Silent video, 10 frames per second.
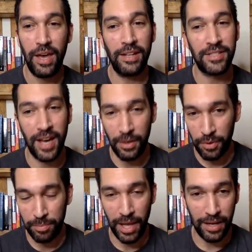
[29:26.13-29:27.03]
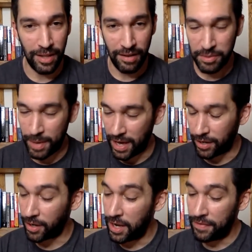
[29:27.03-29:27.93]
and siding with Black Lives
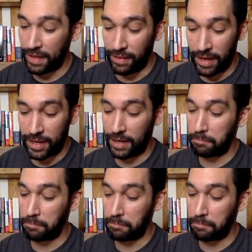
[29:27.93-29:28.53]
Matter, that like